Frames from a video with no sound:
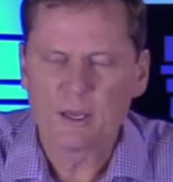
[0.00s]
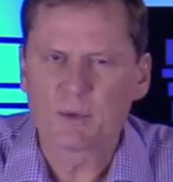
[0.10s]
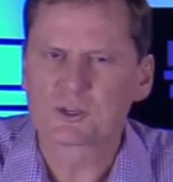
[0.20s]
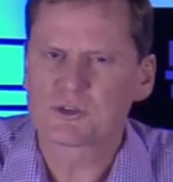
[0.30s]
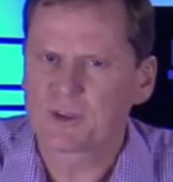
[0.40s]

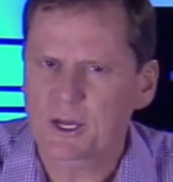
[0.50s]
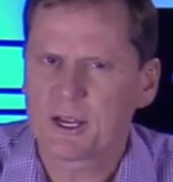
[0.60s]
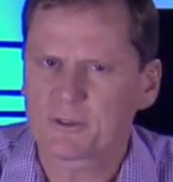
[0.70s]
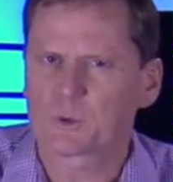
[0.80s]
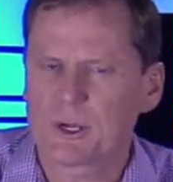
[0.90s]
Because if you're going to
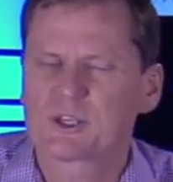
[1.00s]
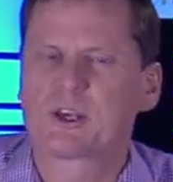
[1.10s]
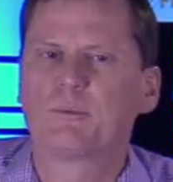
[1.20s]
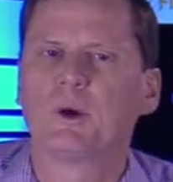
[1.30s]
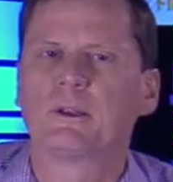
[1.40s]
hit the
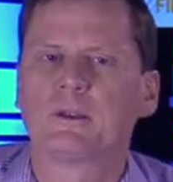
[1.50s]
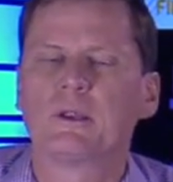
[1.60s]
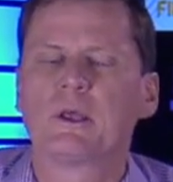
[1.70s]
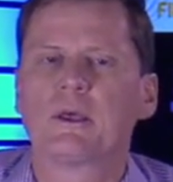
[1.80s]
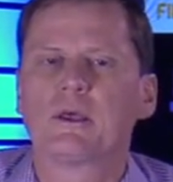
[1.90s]
reset button,
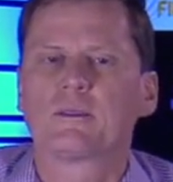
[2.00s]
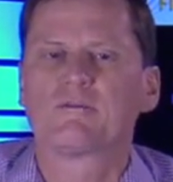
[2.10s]
the